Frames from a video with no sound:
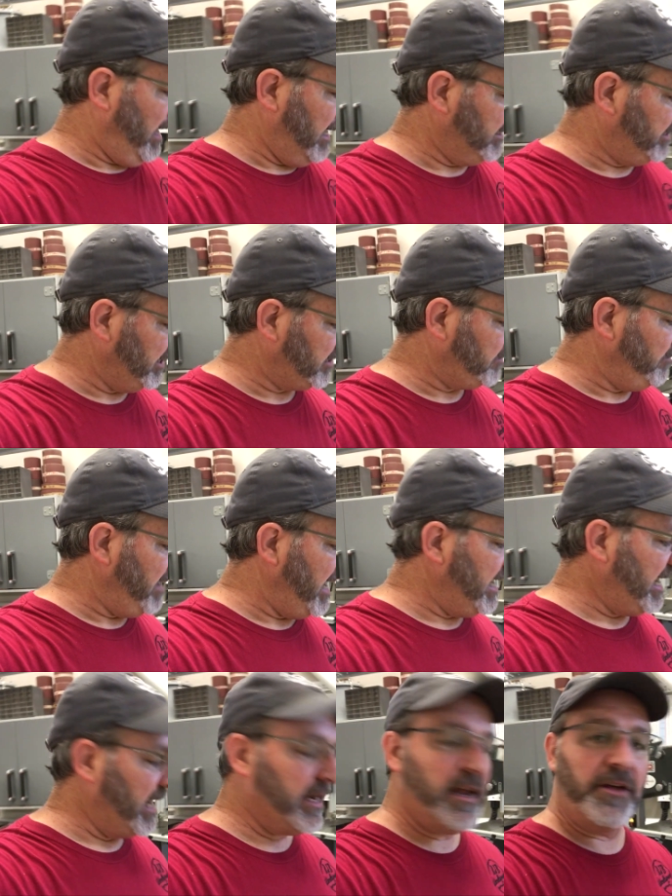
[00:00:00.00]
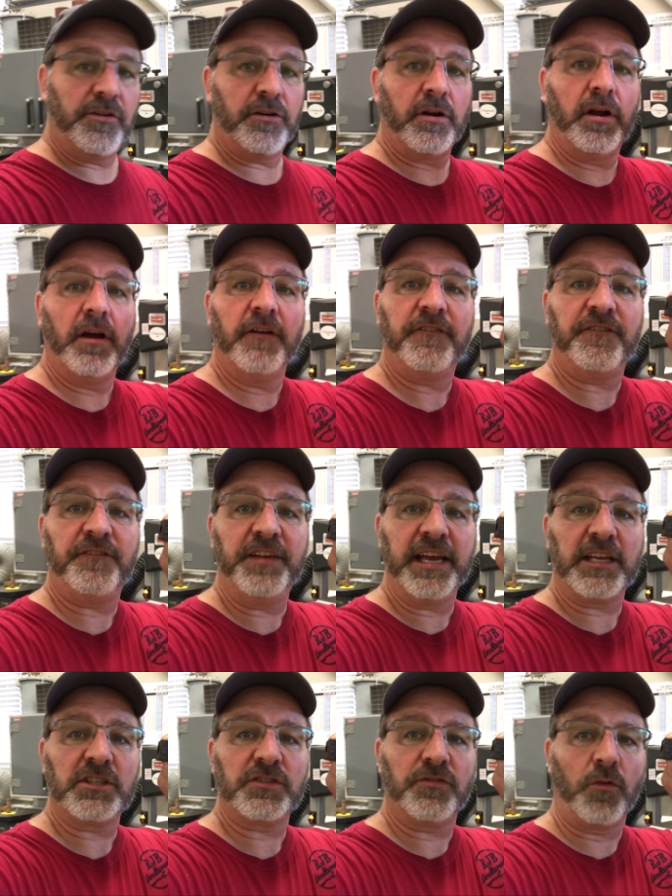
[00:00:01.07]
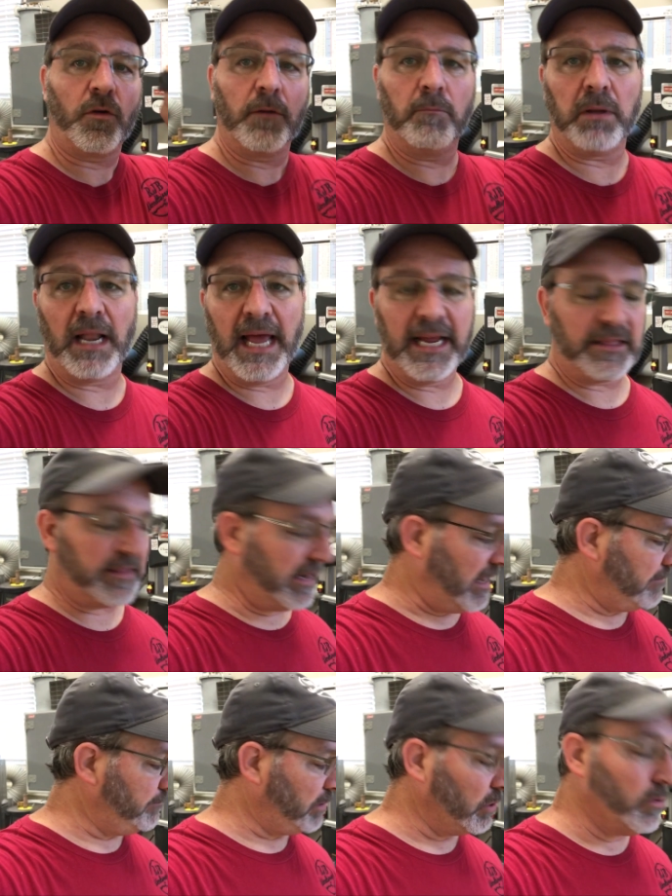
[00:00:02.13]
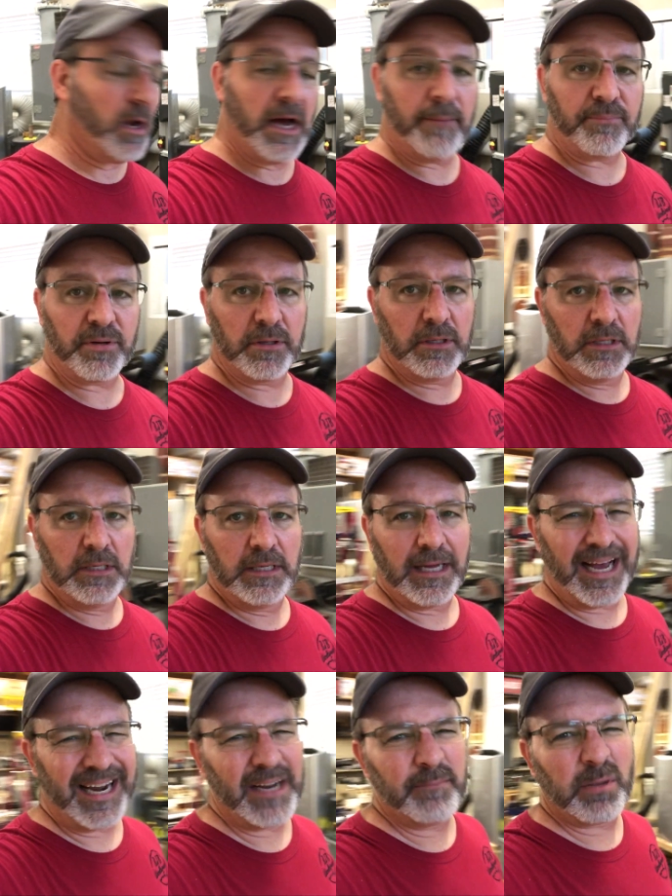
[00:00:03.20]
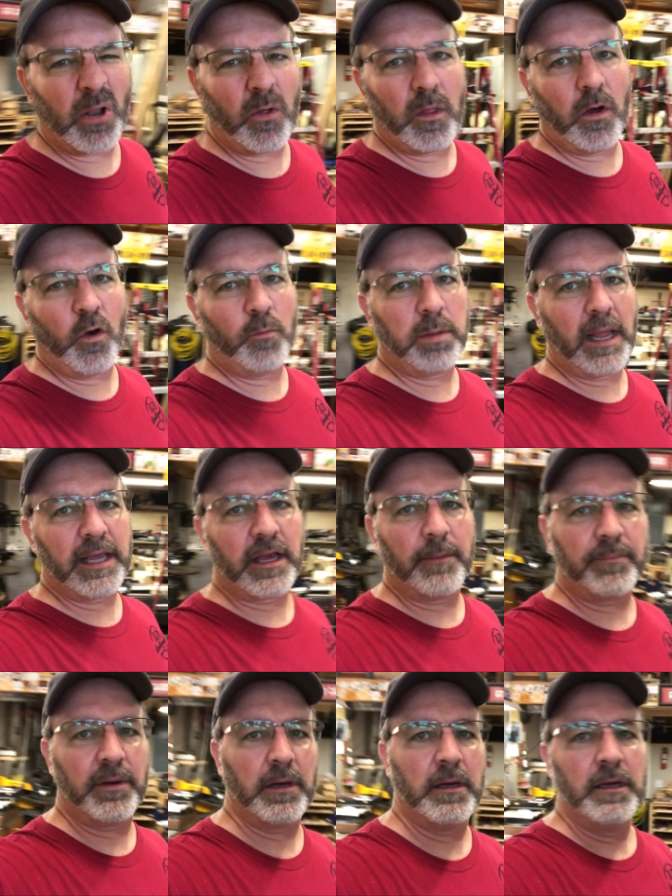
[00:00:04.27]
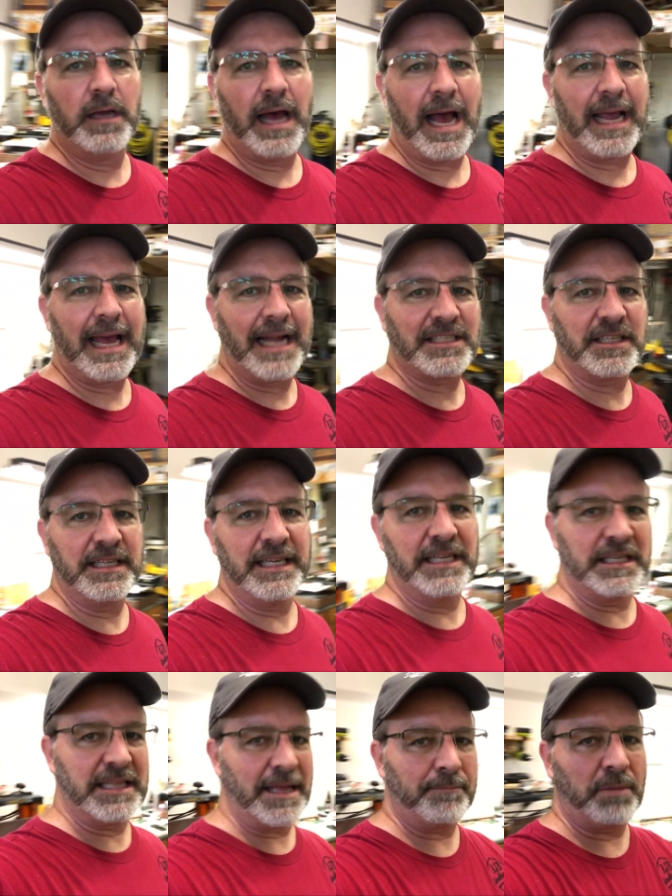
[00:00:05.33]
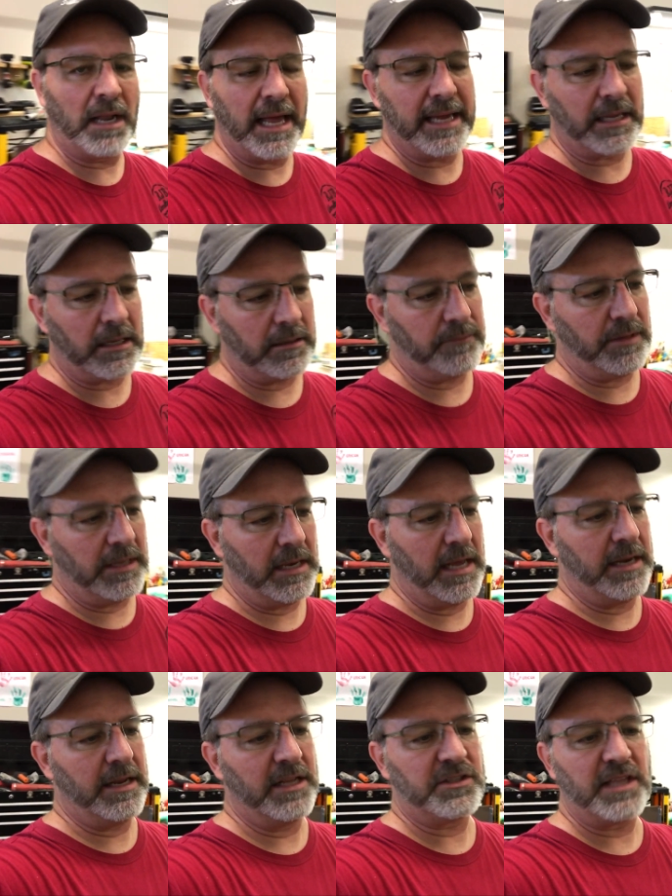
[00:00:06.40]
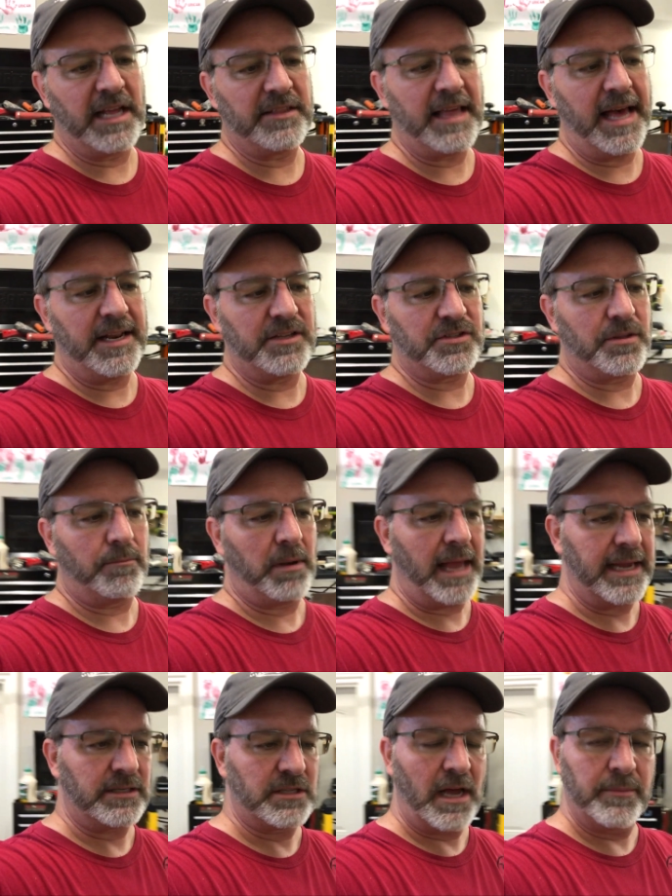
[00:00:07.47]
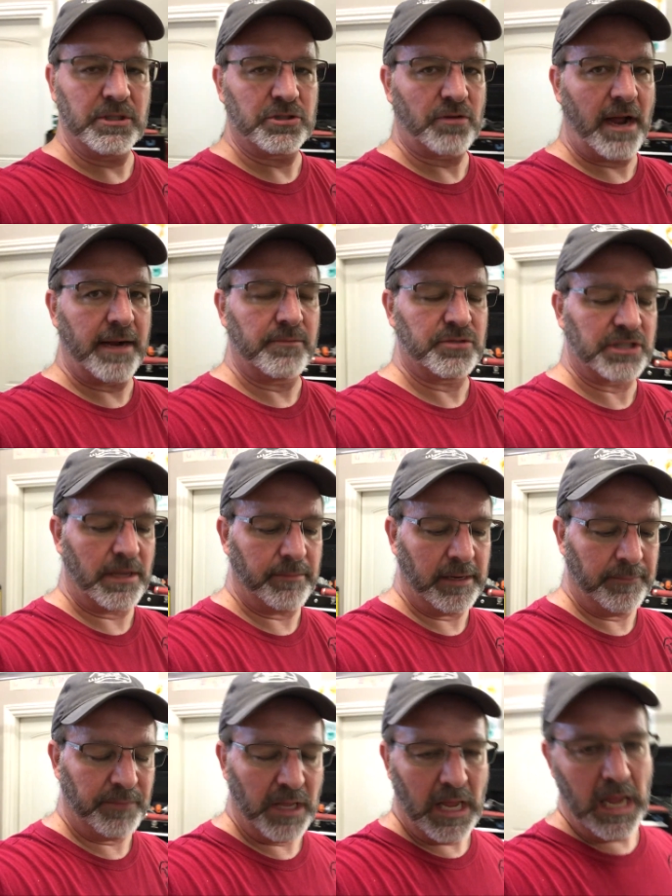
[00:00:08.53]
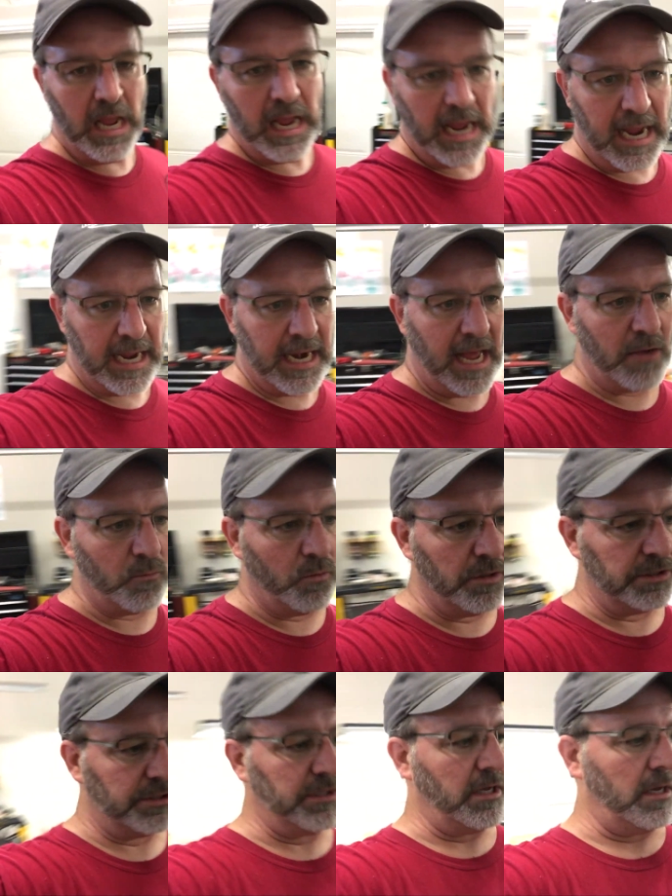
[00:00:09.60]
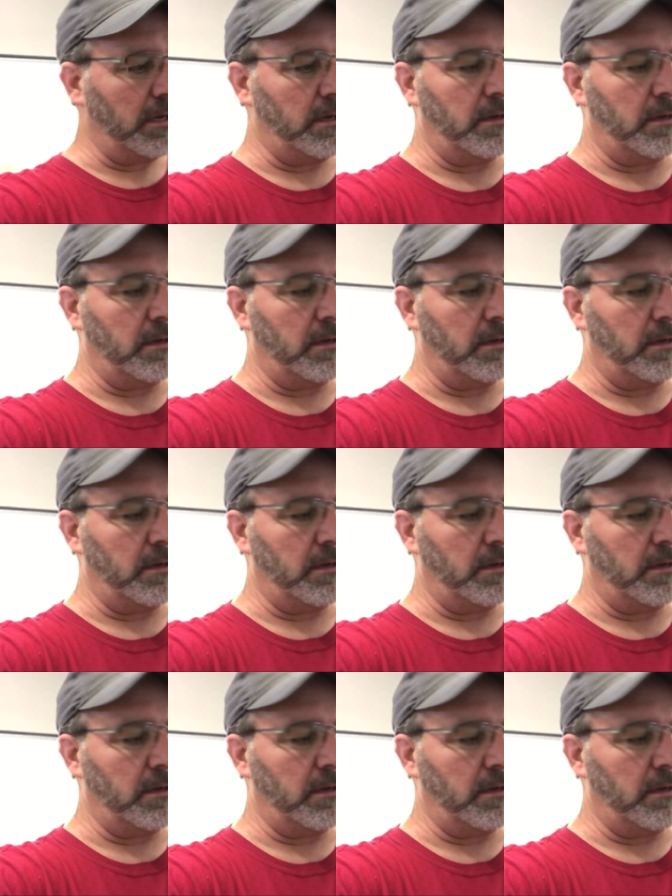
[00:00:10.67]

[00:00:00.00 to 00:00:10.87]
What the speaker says: I just made another fix for a blank that I blew up. I didn't blow the whole blank up. I got to the end of that blank, that is the blank Tommy Stridham sent me, and I was